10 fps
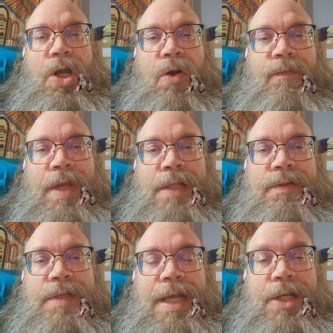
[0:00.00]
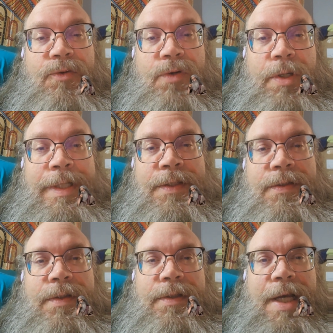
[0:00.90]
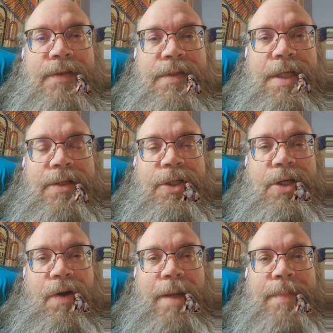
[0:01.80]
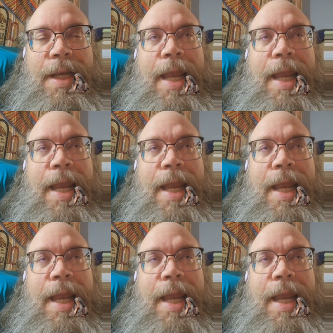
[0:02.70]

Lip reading: Ovates, and Druids, that's in Europe